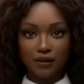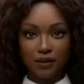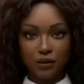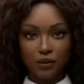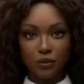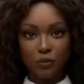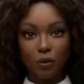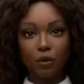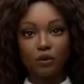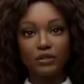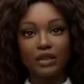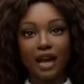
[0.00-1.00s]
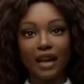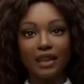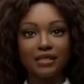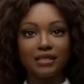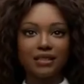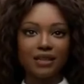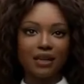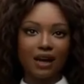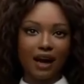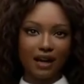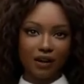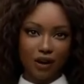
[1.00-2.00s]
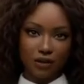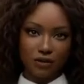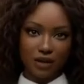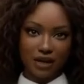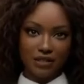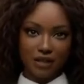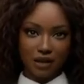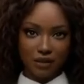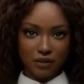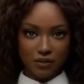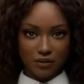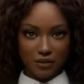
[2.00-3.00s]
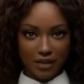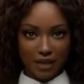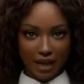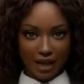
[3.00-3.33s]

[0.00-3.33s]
Use bold text, high-contrast colors,